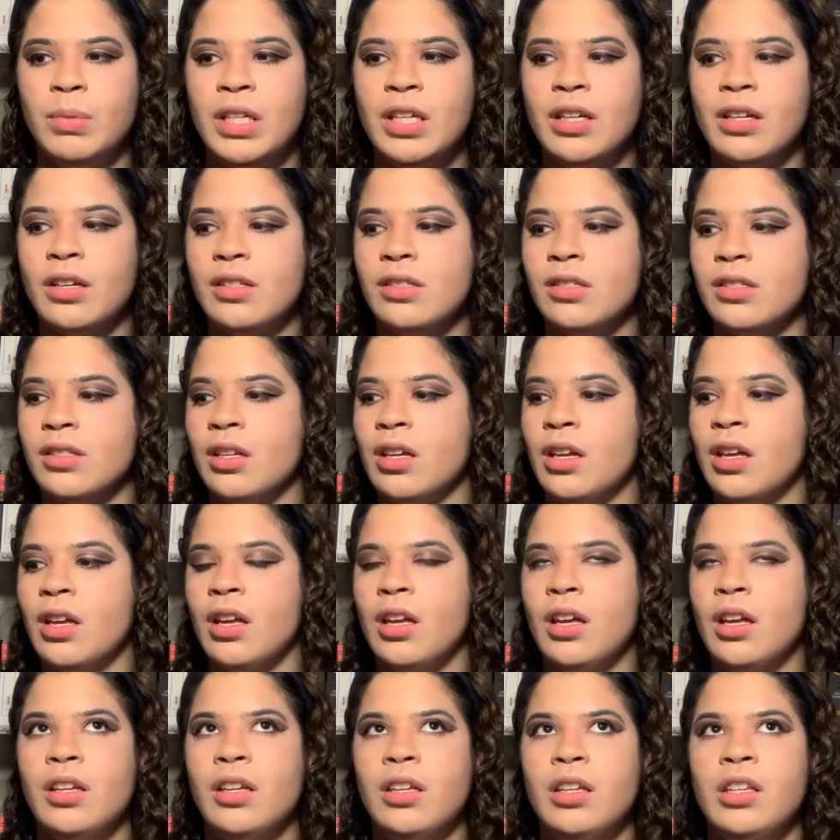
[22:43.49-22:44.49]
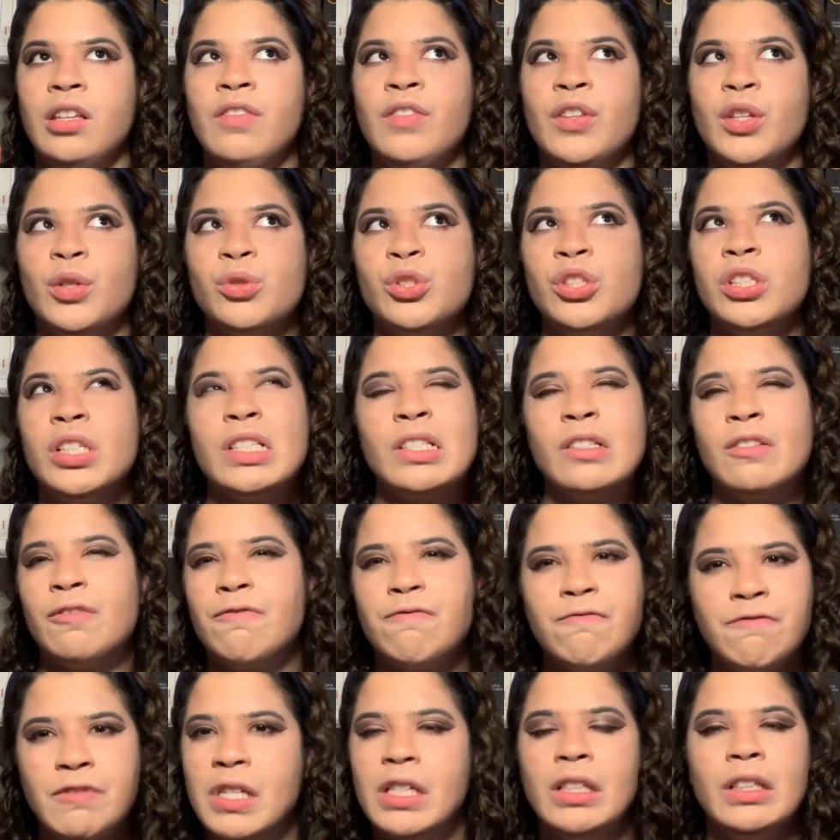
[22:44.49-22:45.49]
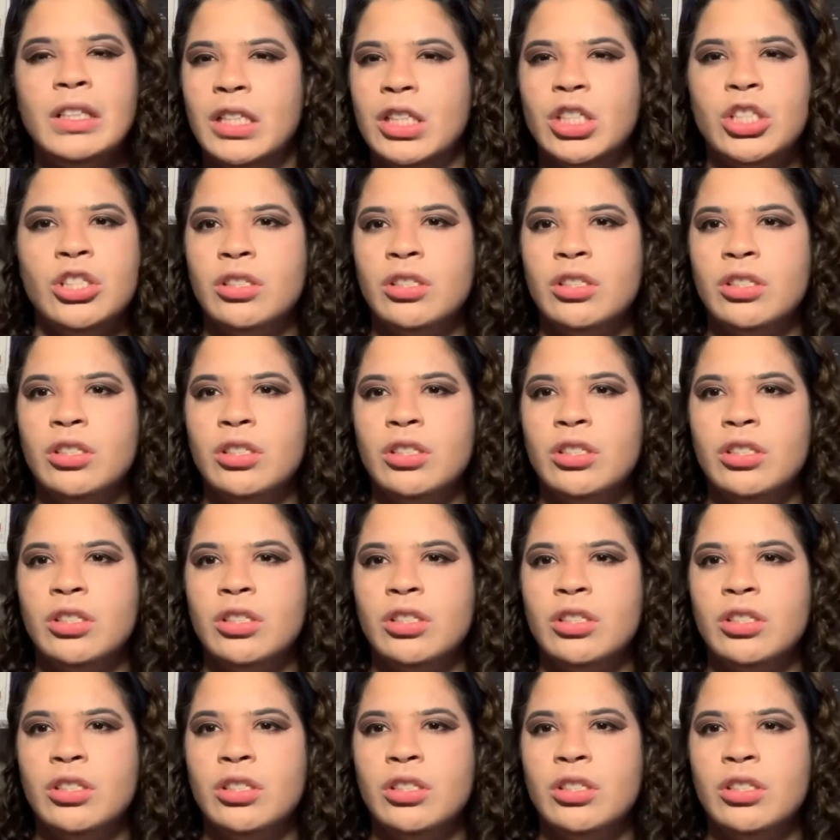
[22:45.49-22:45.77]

Because even though she doesn't feel like